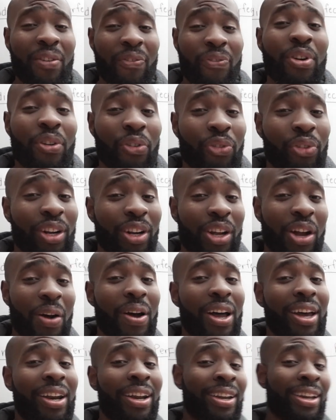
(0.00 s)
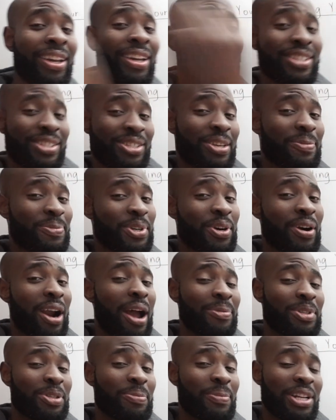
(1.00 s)
feel free to go ahead and
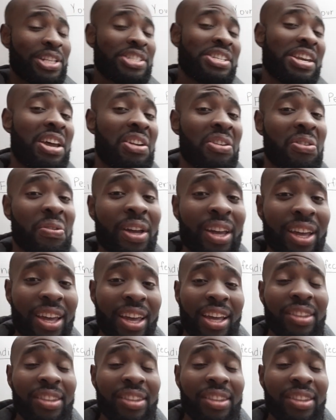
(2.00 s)
subscribe to my channel,